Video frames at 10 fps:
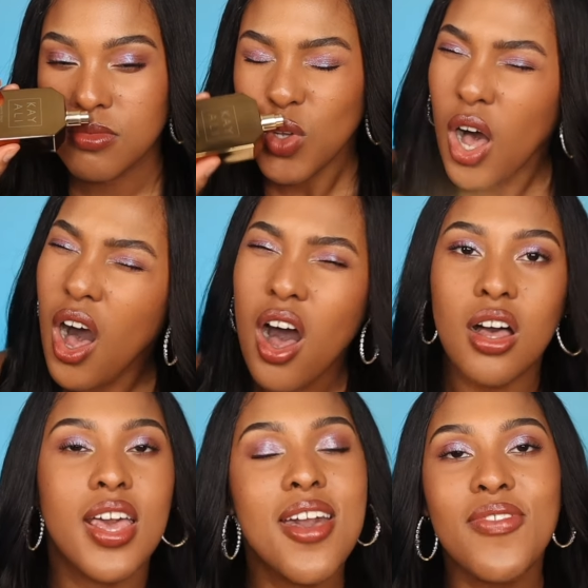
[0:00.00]

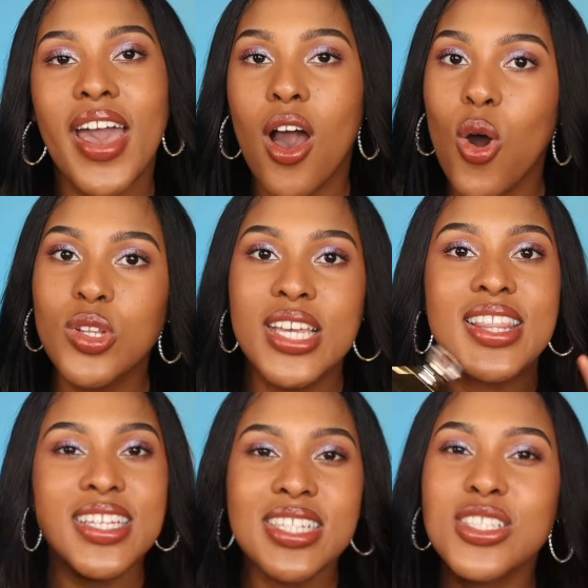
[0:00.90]
Oh, Invite Only,
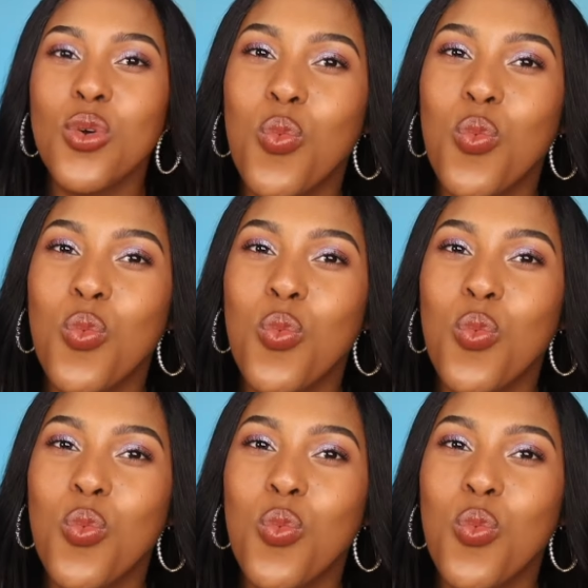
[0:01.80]
this is the